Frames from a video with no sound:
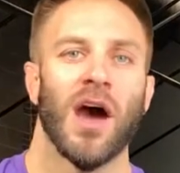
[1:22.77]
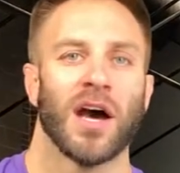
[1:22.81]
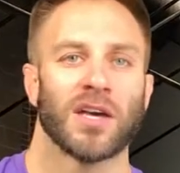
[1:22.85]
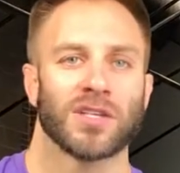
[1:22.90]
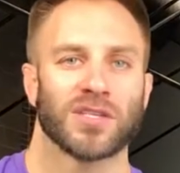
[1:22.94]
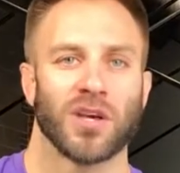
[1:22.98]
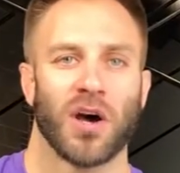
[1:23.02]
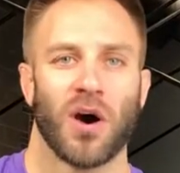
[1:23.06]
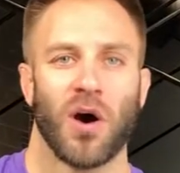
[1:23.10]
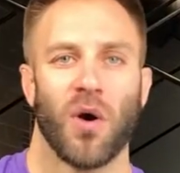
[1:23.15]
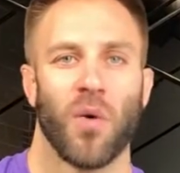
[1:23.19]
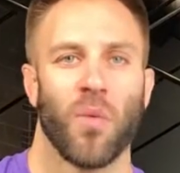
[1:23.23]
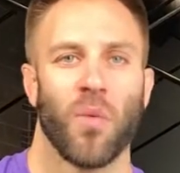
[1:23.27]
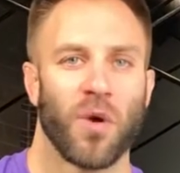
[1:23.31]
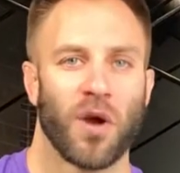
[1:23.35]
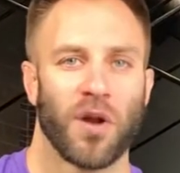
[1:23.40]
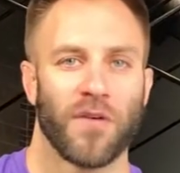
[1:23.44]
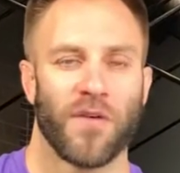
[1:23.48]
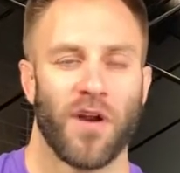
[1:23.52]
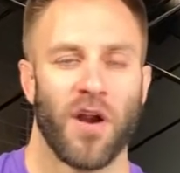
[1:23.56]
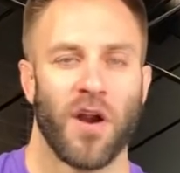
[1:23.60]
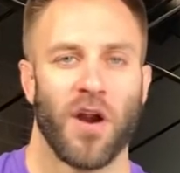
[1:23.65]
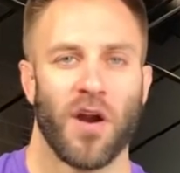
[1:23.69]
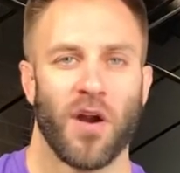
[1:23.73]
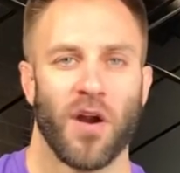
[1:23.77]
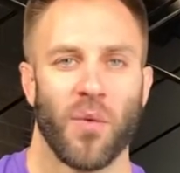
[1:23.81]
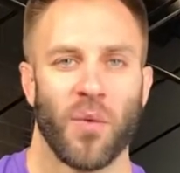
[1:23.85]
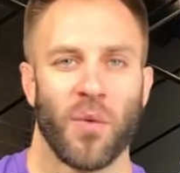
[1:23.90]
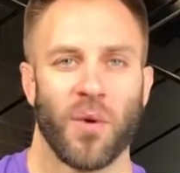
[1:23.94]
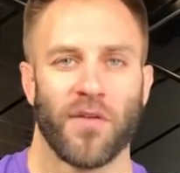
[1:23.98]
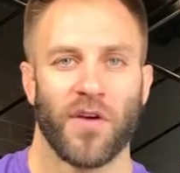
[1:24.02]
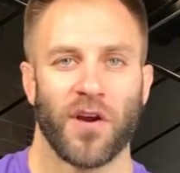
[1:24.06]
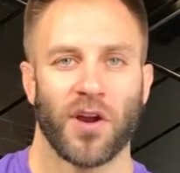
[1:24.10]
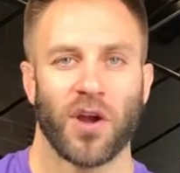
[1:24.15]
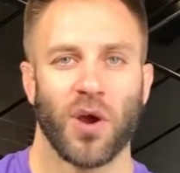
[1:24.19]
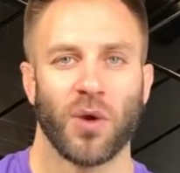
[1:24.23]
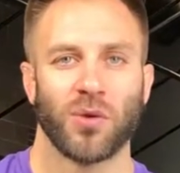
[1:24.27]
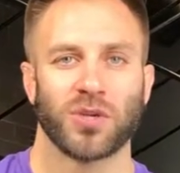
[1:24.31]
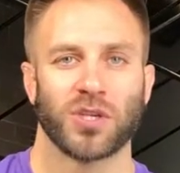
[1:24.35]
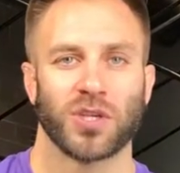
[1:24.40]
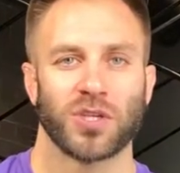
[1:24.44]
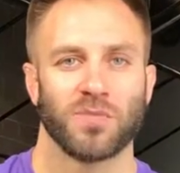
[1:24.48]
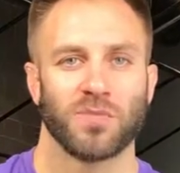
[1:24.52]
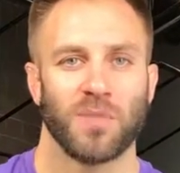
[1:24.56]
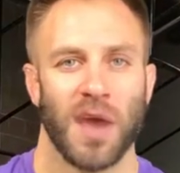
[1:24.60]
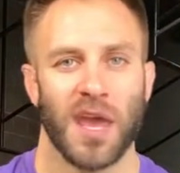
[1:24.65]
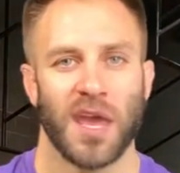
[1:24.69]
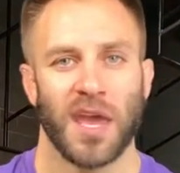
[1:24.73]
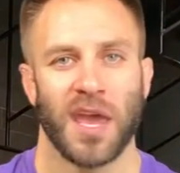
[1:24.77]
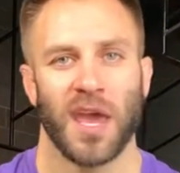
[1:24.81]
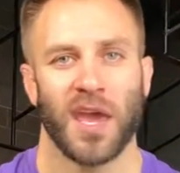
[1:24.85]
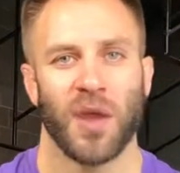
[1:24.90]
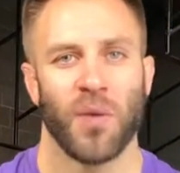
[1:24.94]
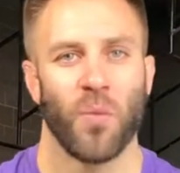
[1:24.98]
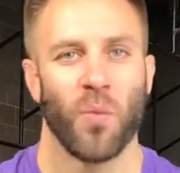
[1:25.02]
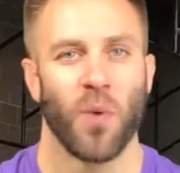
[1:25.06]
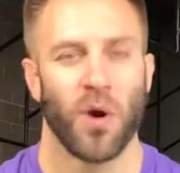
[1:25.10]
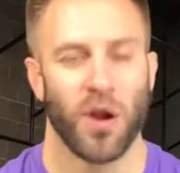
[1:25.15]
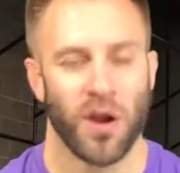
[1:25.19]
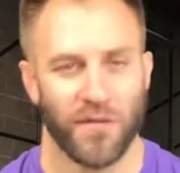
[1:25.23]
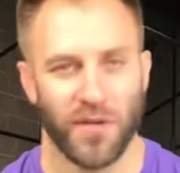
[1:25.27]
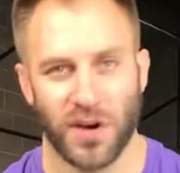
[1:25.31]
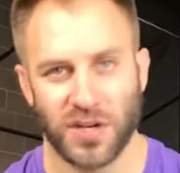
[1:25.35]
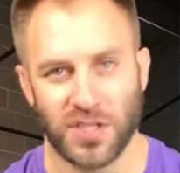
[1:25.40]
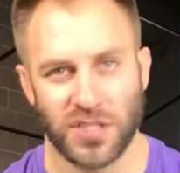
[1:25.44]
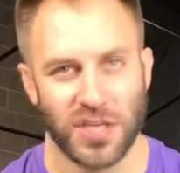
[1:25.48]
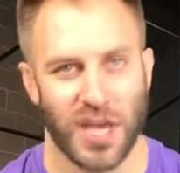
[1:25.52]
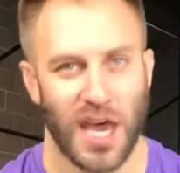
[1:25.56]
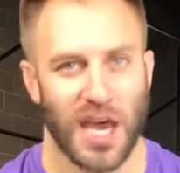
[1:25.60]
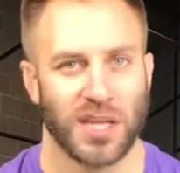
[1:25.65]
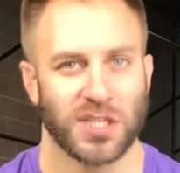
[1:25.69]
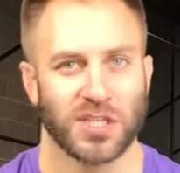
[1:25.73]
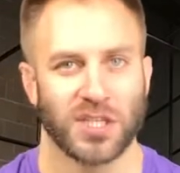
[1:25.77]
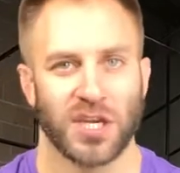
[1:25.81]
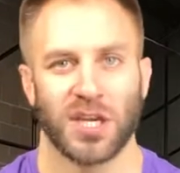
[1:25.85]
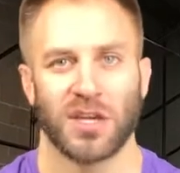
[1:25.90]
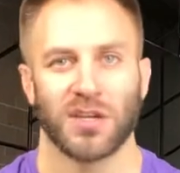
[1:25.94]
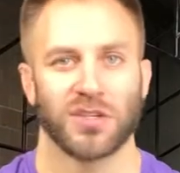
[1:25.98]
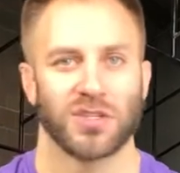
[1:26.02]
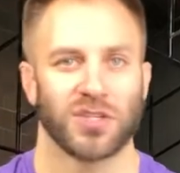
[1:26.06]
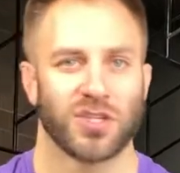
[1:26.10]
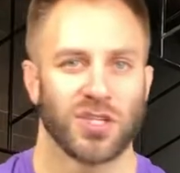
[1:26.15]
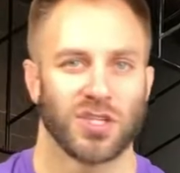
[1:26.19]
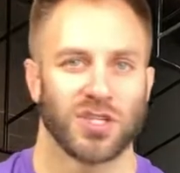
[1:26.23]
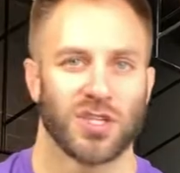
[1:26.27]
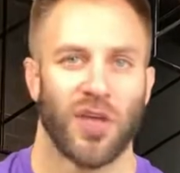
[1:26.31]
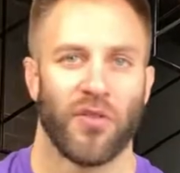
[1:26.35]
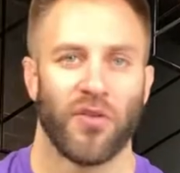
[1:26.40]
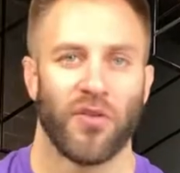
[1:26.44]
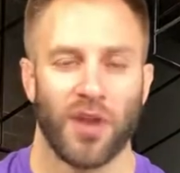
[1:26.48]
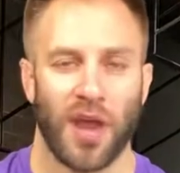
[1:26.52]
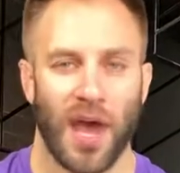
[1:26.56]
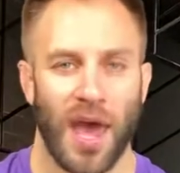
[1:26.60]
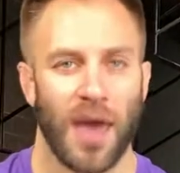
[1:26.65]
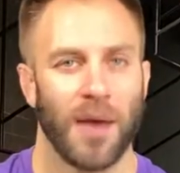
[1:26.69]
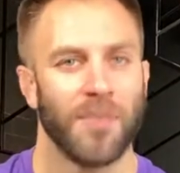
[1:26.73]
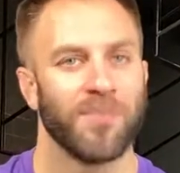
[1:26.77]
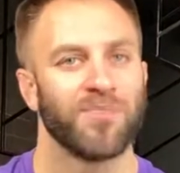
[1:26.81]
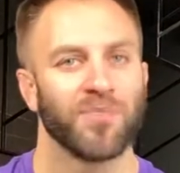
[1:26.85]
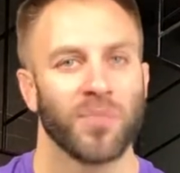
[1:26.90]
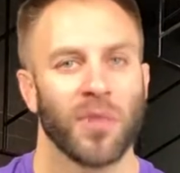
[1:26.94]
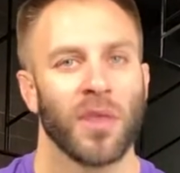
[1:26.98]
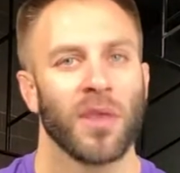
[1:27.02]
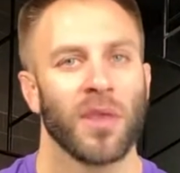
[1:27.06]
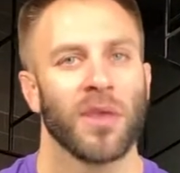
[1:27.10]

I saw one of our coaches make in one of our Slack channels just the other day.